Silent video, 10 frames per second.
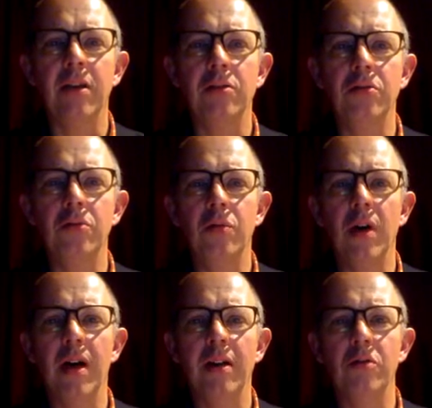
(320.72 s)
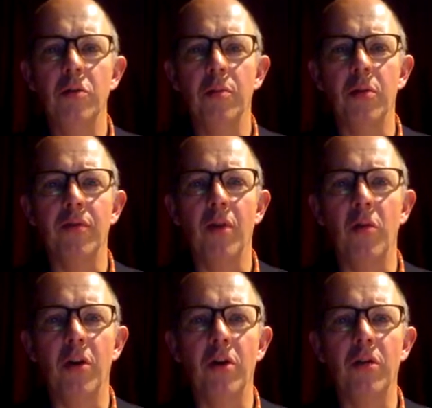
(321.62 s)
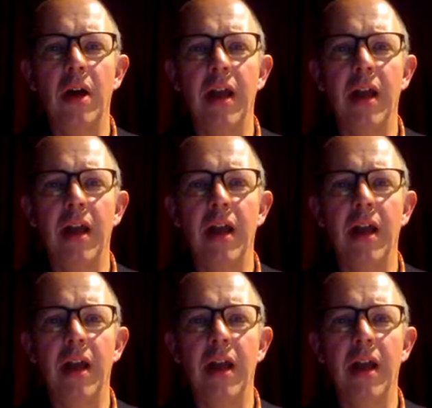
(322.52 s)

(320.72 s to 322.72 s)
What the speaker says: to the portfolio,